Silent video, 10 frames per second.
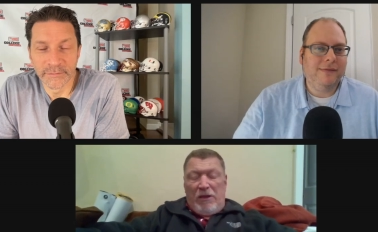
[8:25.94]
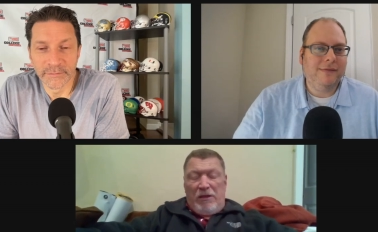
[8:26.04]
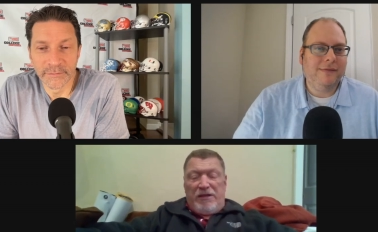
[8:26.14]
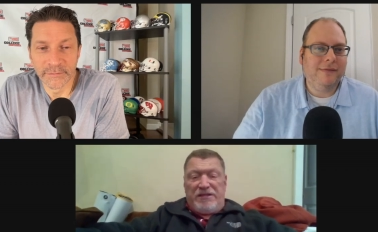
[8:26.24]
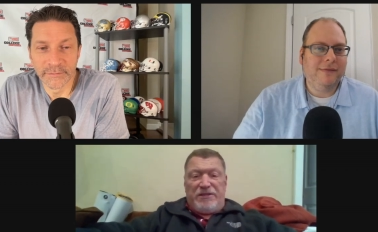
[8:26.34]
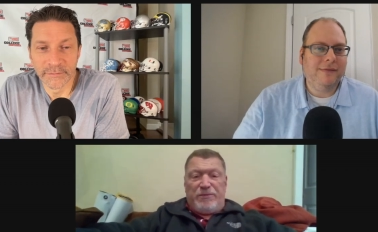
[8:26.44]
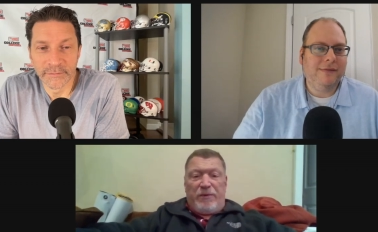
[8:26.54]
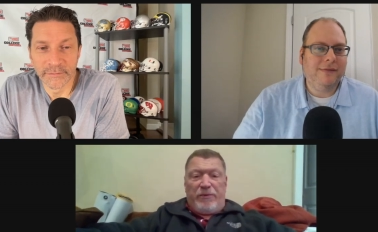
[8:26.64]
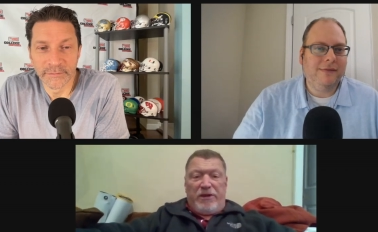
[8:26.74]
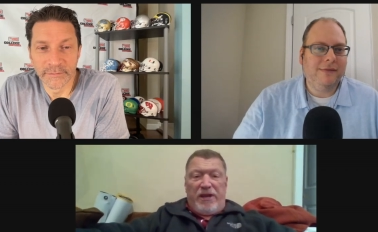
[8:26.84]
Speaker 1: This is
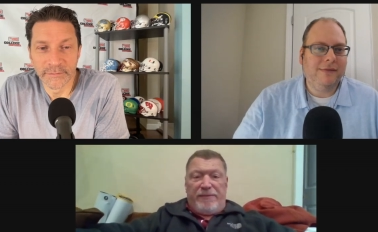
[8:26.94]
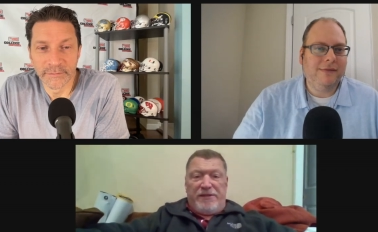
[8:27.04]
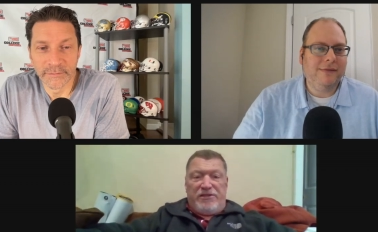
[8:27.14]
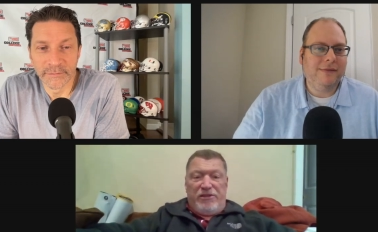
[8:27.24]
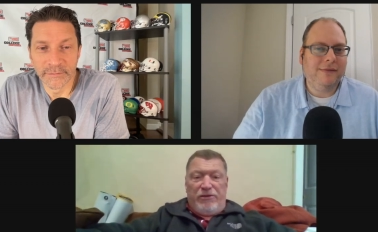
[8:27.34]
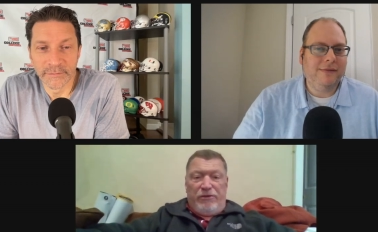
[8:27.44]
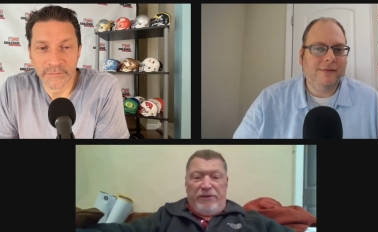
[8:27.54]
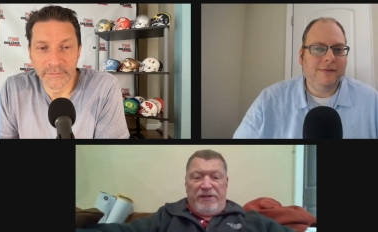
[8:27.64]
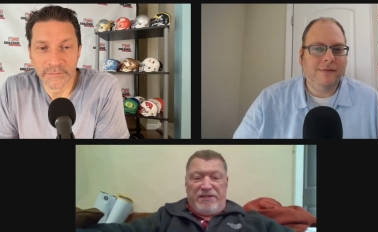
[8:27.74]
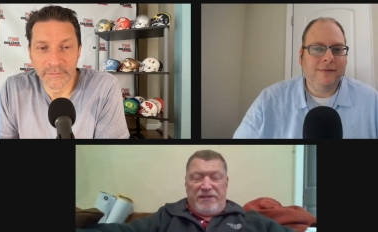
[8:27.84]
what we're coming to:
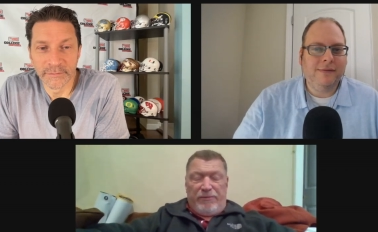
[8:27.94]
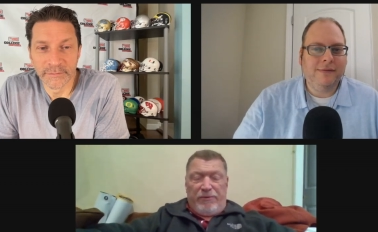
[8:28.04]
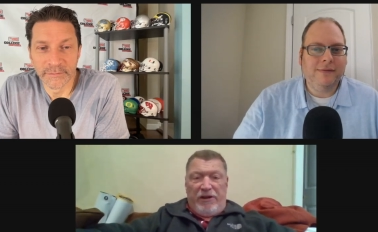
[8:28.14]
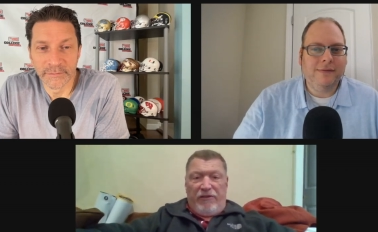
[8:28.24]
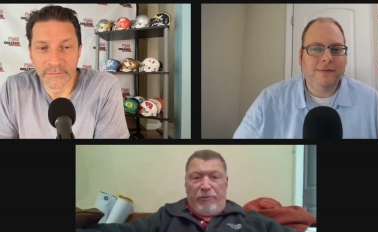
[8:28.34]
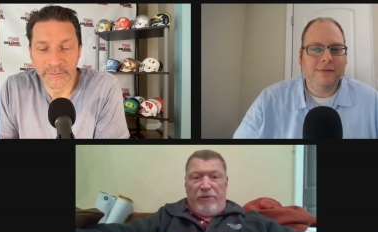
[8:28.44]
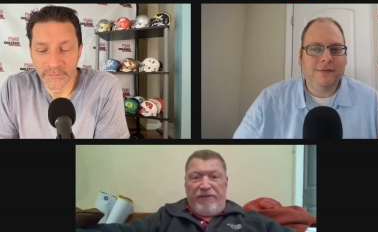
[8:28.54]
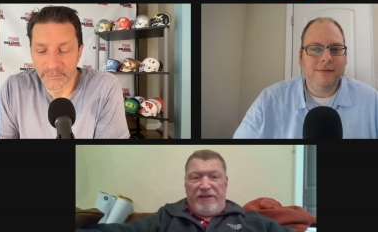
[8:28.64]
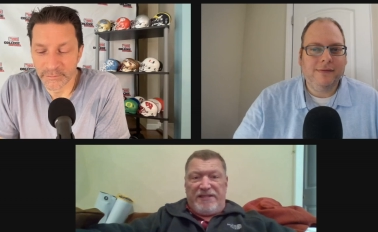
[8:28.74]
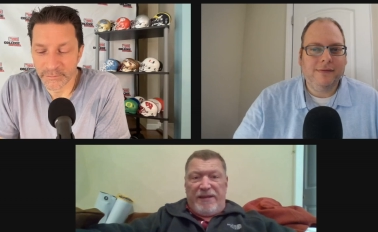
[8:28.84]
is that whatever
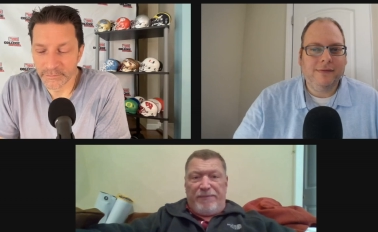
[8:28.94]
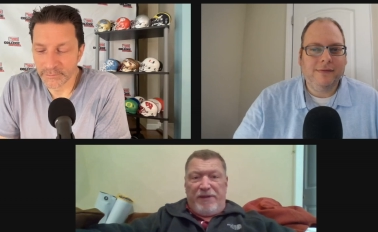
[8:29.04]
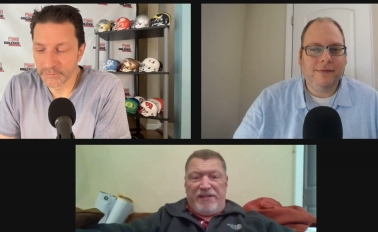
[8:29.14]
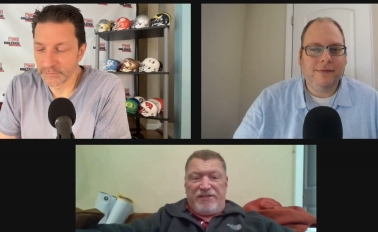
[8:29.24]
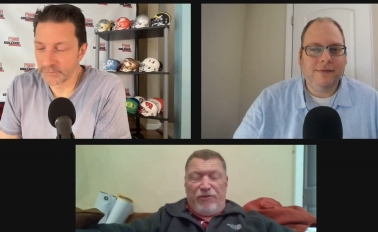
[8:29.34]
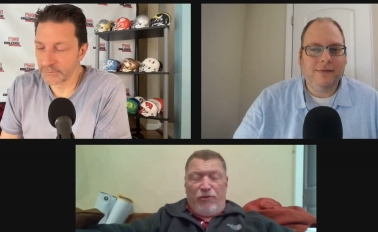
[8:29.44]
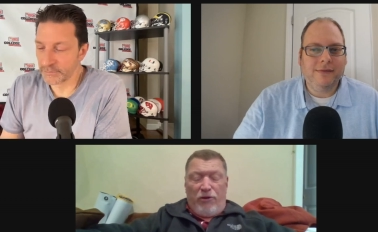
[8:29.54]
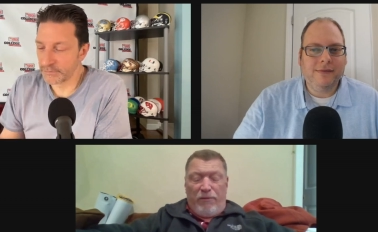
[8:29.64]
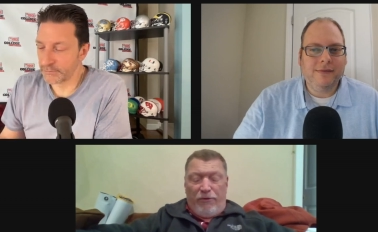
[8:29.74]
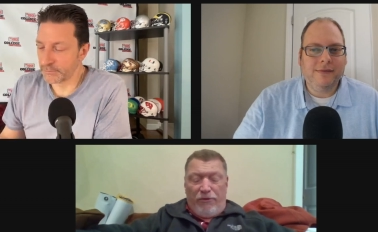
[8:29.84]
we've accepted as the
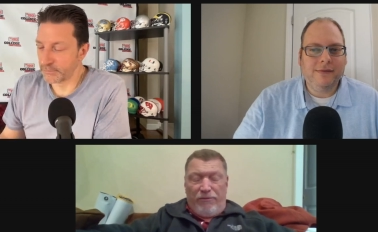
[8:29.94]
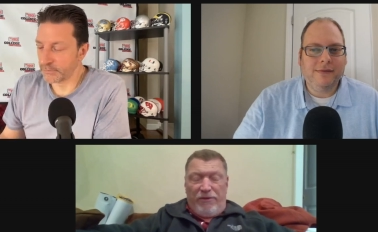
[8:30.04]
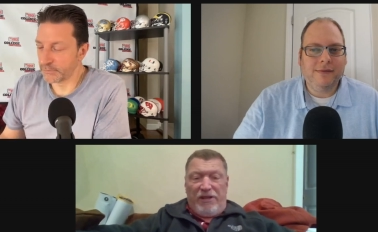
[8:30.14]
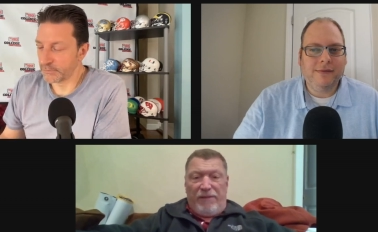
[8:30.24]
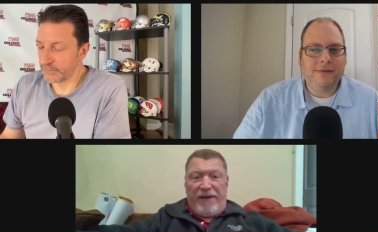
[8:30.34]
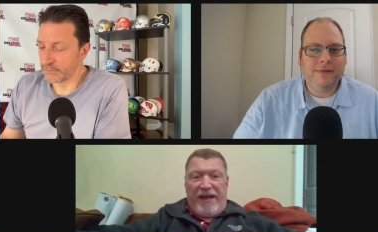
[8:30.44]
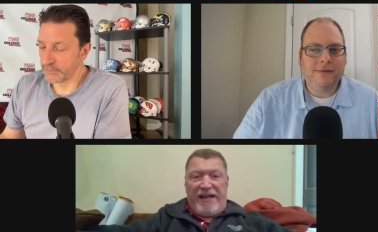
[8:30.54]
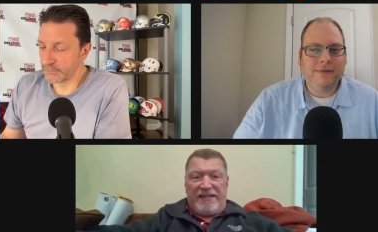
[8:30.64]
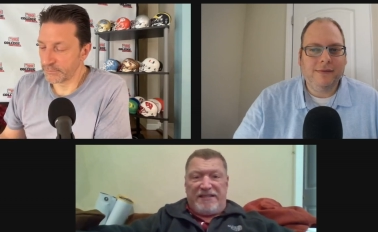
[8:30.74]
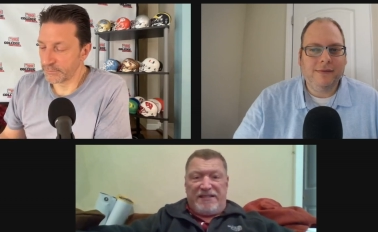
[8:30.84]
normal in the
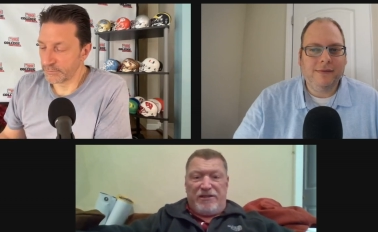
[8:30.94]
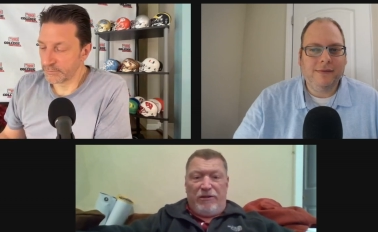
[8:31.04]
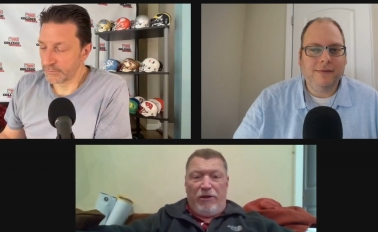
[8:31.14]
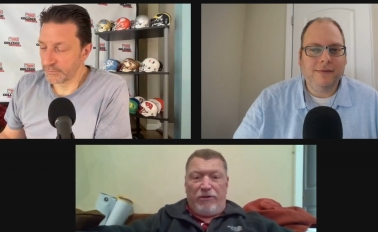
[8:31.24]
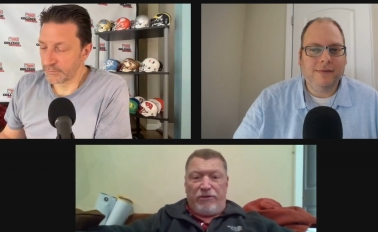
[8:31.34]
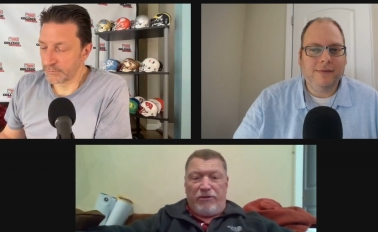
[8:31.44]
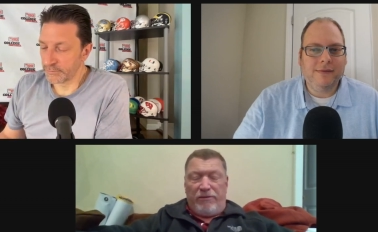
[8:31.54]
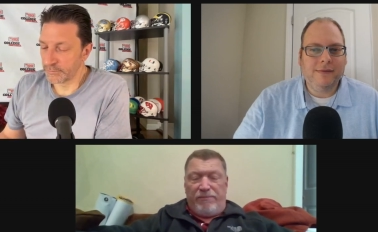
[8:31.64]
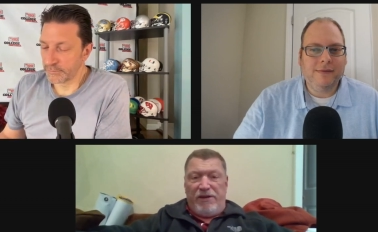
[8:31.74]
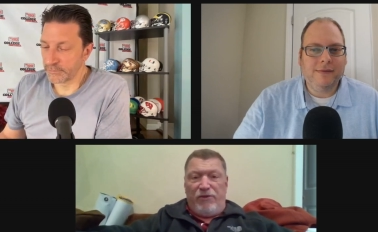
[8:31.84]
past is no longer going
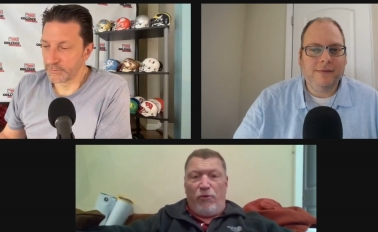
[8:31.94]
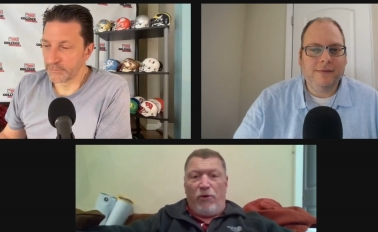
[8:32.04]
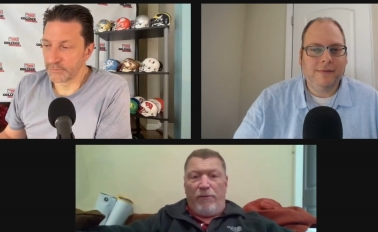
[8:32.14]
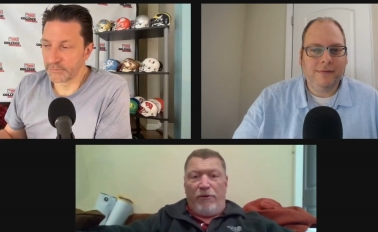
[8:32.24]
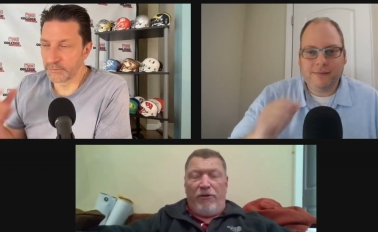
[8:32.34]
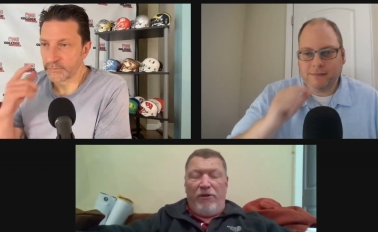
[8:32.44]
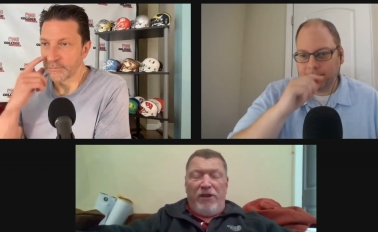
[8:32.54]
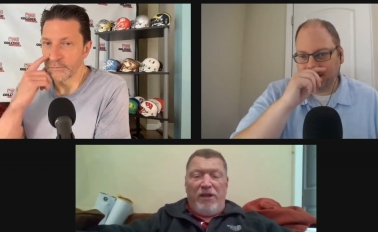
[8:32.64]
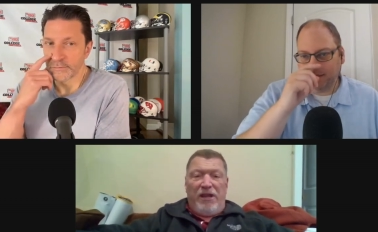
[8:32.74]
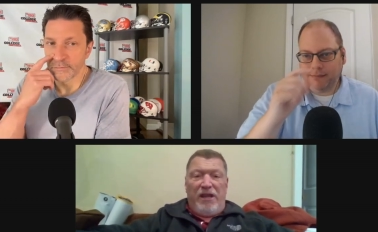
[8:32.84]
to be normal,
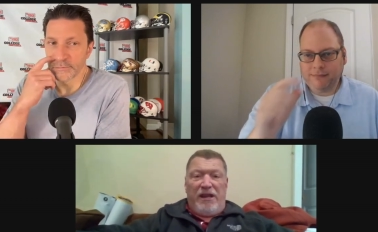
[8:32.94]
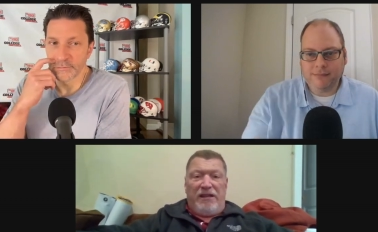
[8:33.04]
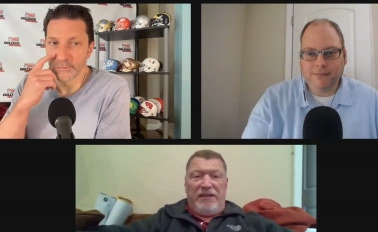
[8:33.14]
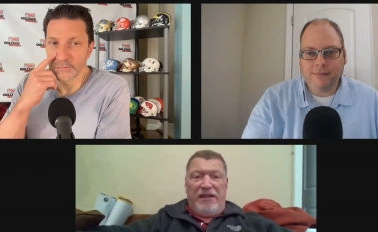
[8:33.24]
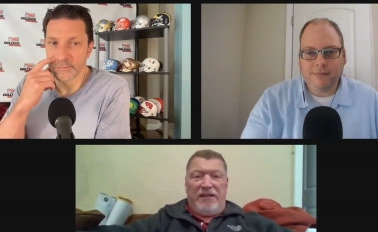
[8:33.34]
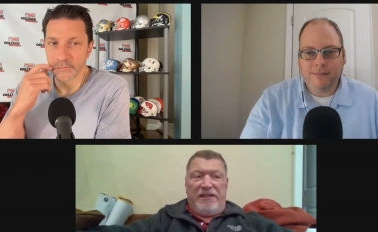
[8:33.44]
and I think